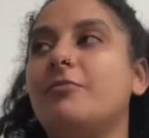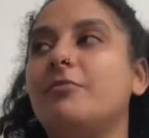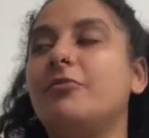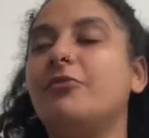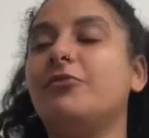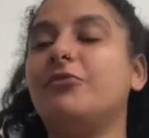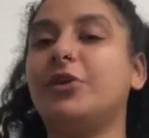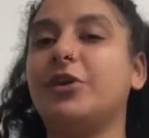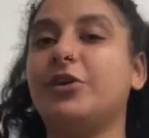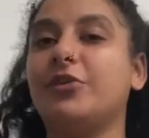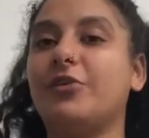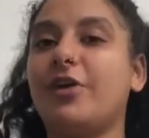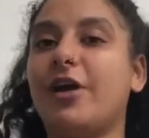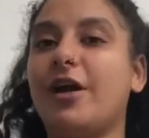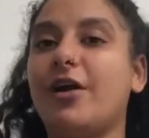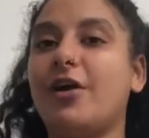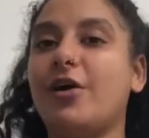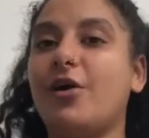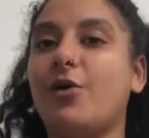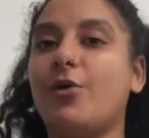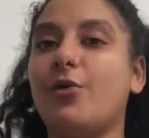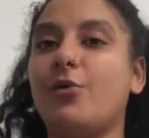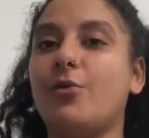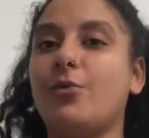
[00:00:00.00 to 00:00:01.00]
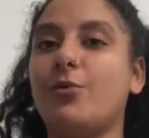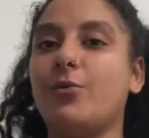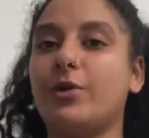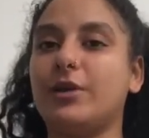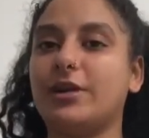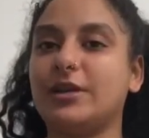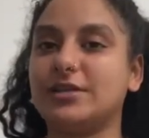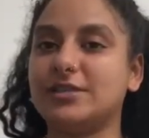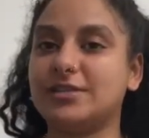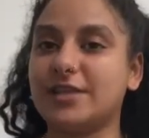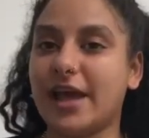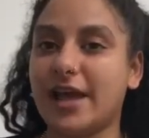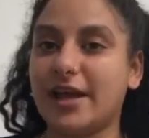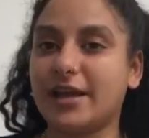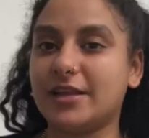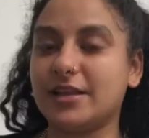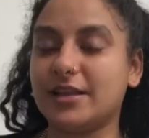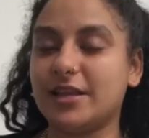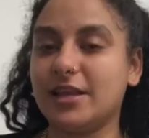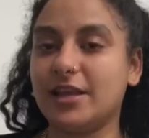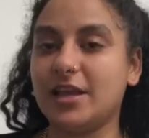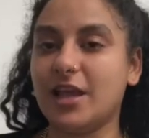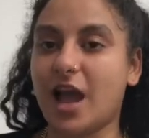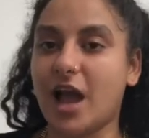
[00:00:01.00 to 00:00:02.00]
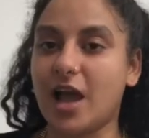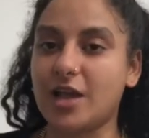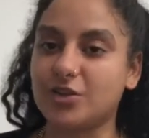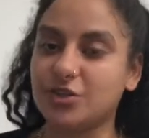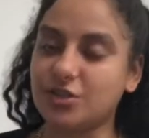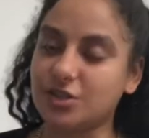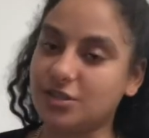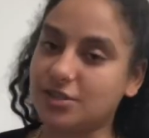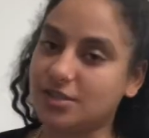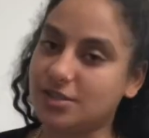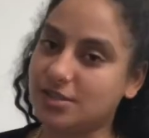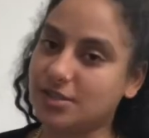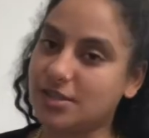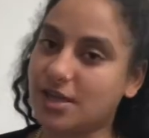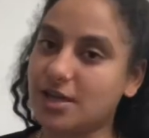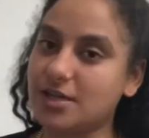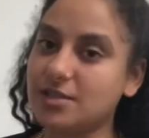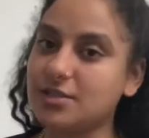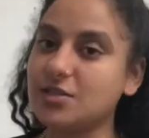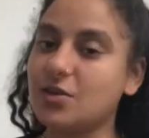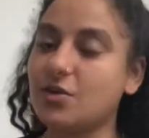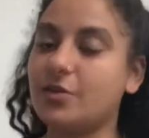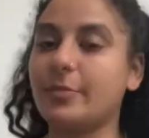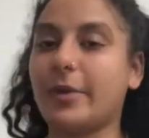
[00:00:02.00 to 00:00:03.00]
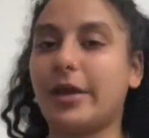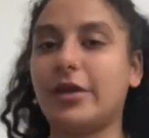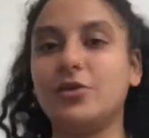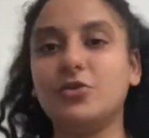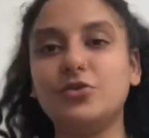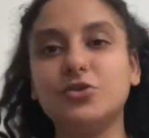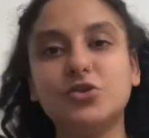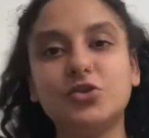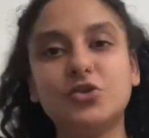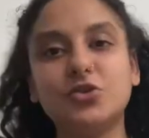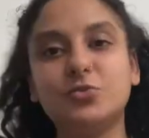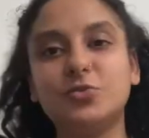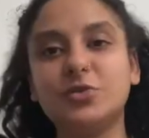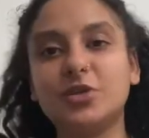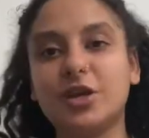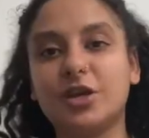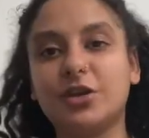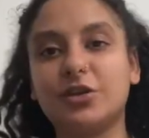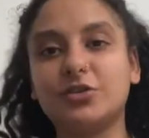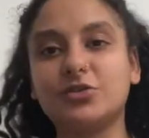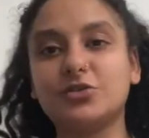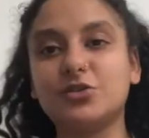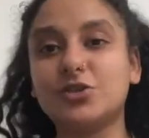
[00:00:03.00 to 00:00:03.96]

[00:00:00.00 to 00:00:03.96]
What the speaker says: figure out what exactly I should discuss on my YouTube channel.